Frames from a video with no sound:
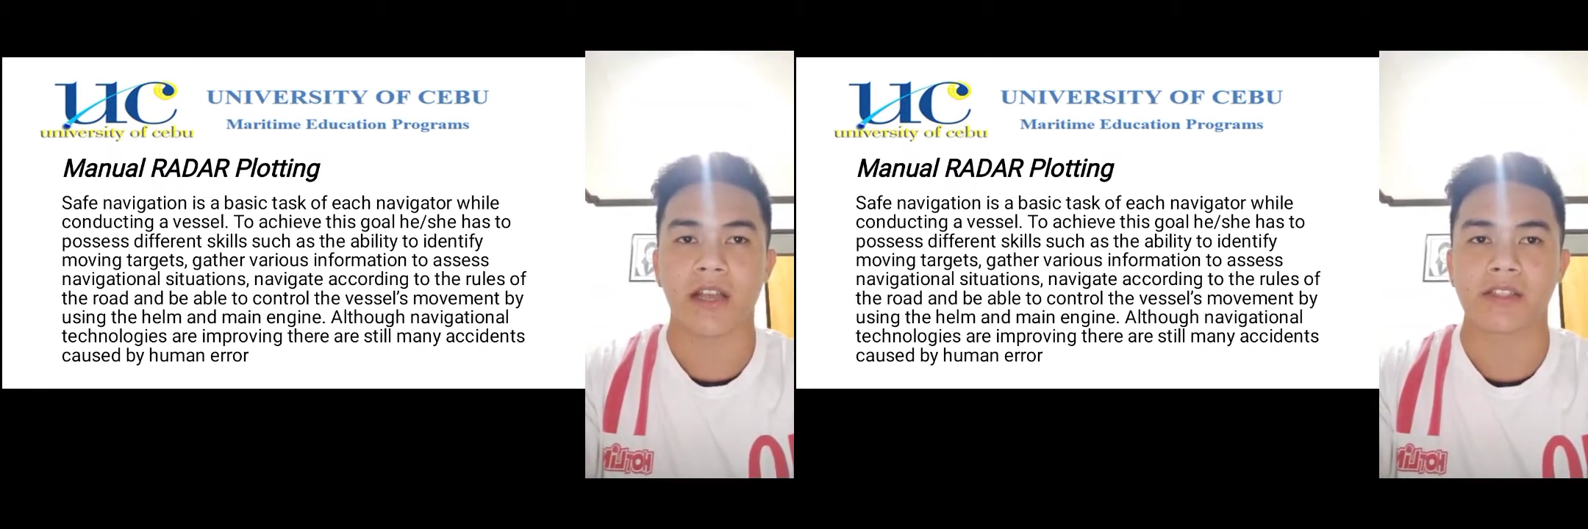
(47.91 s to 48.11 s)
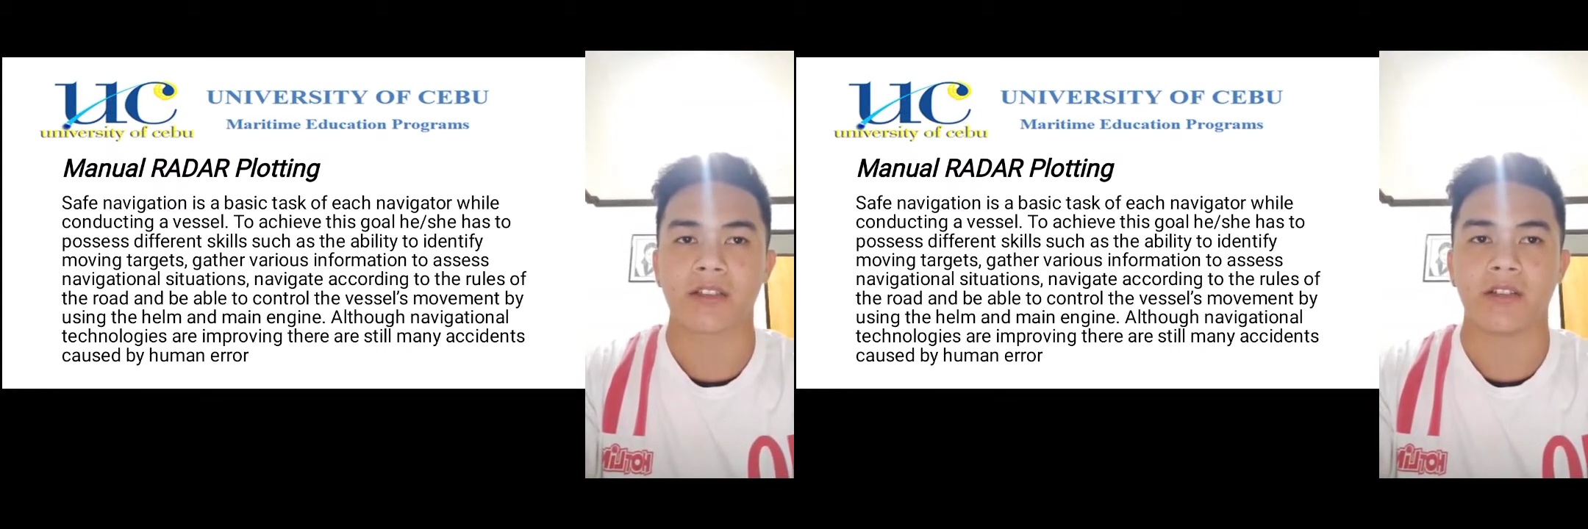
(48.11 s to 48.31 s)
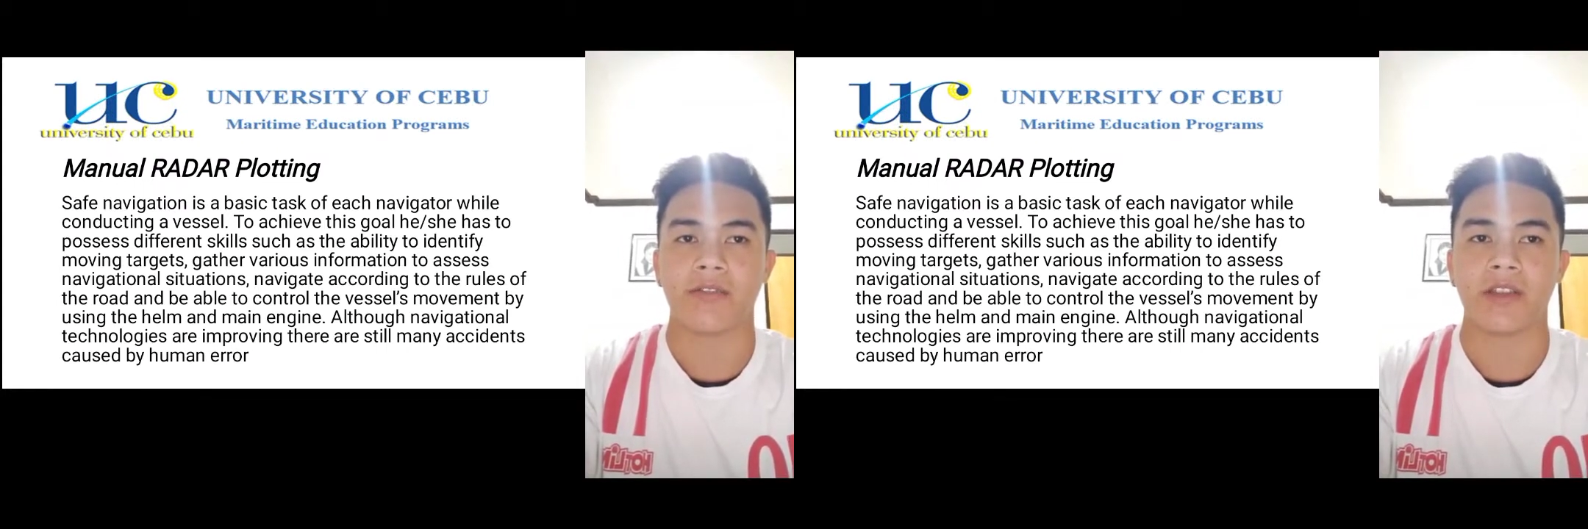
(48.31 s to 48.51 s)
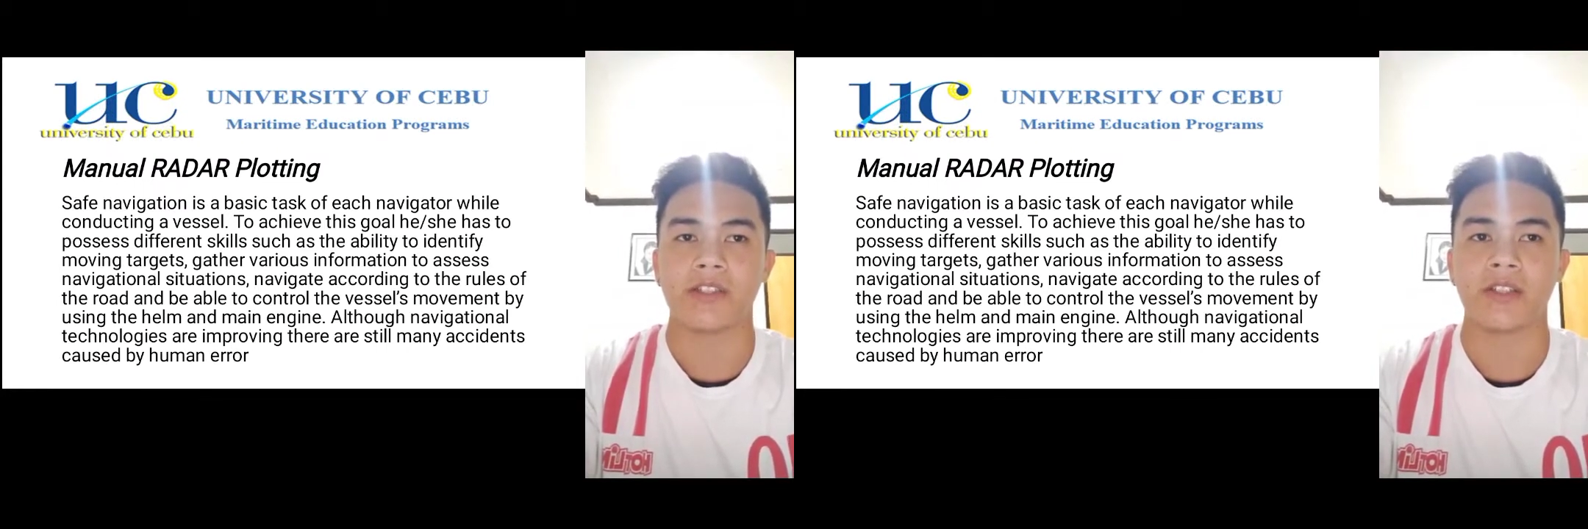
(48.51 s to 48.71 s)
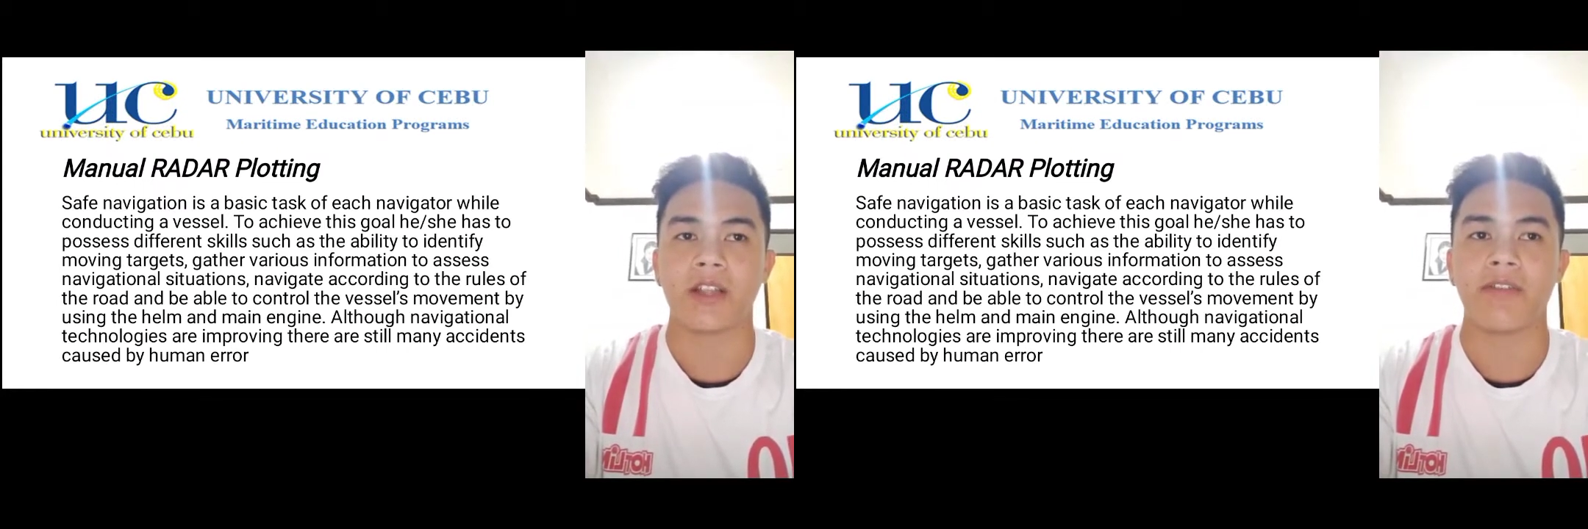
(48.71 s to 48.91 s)
task of
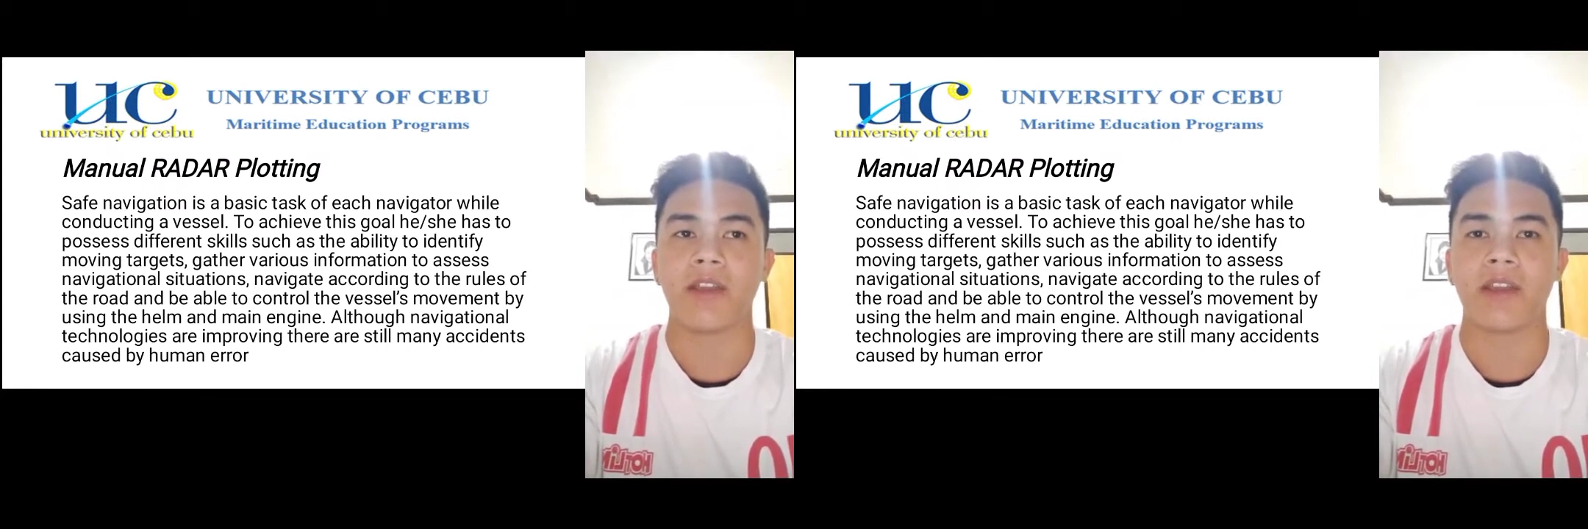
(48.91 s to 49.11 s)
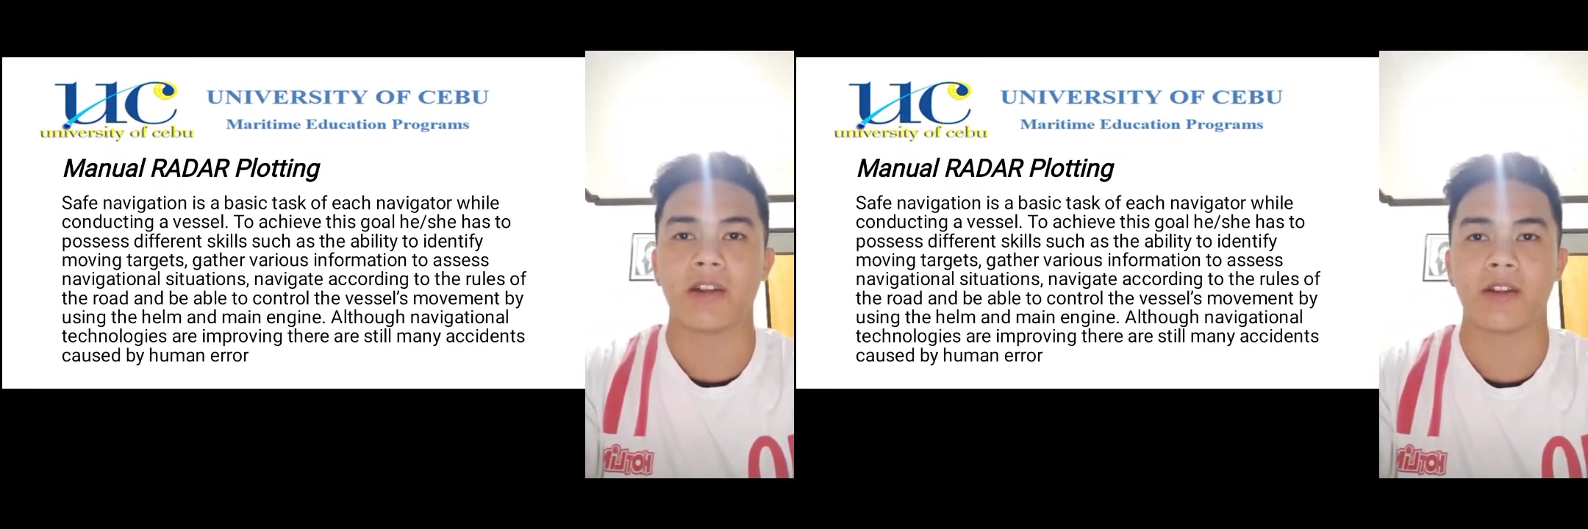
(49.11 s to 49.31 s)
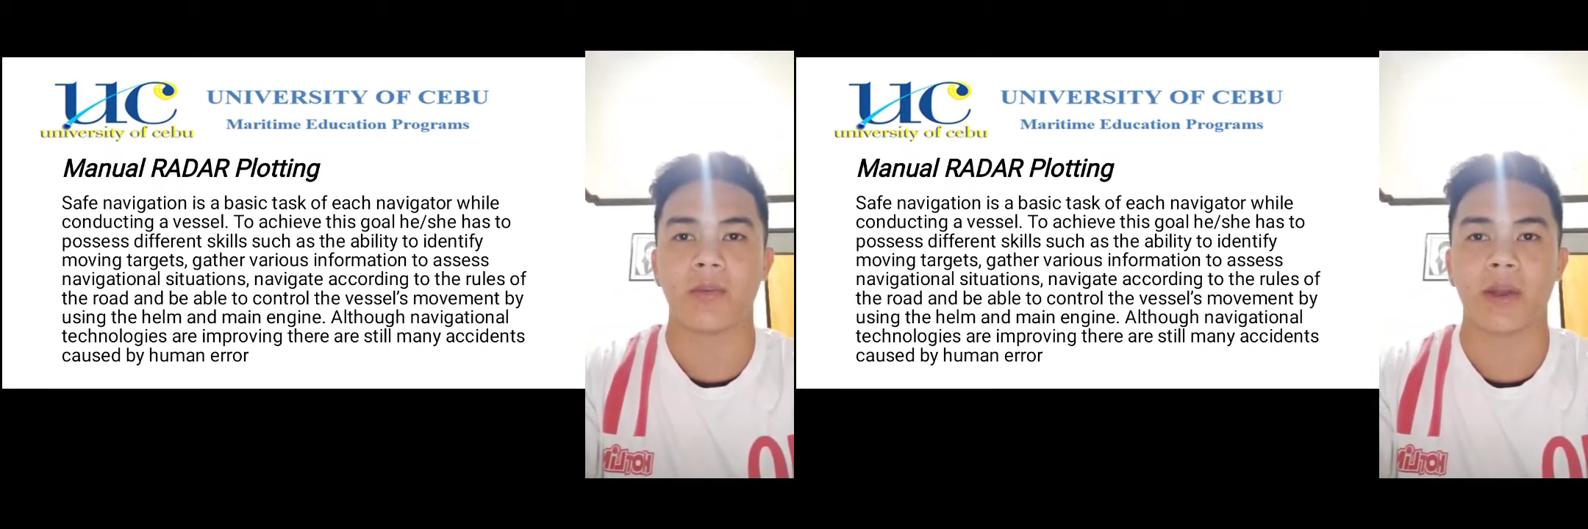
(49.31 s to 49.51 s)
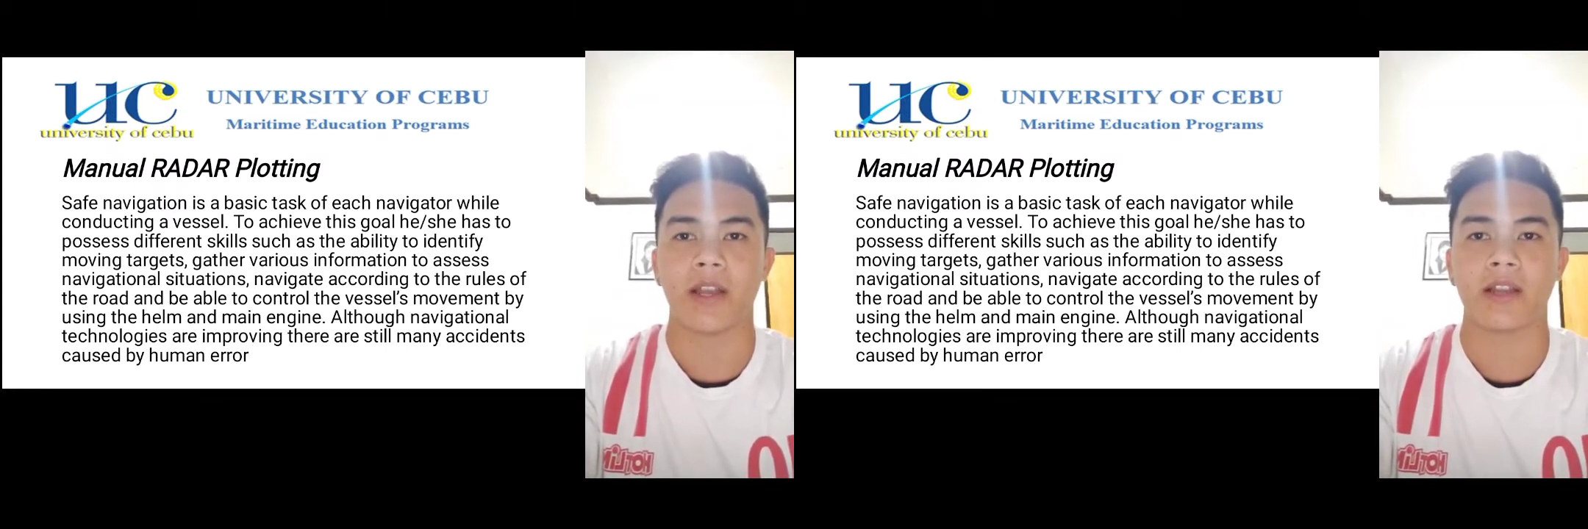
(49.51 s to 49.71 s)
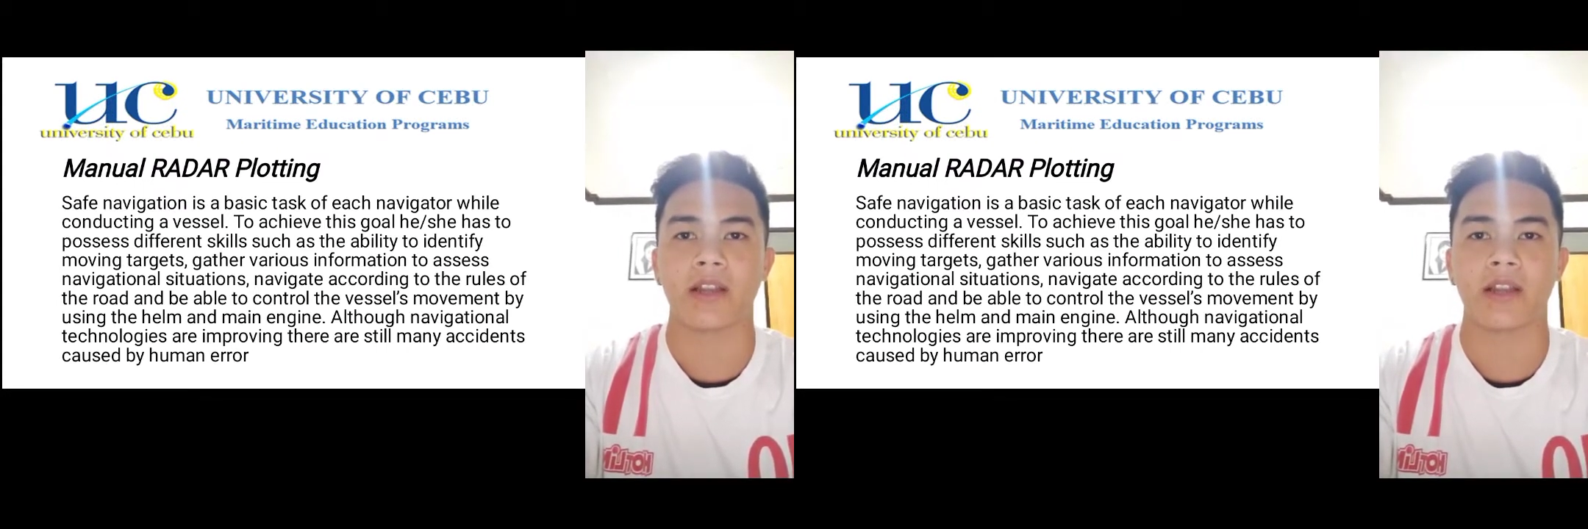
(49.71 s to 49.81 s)
each navigator while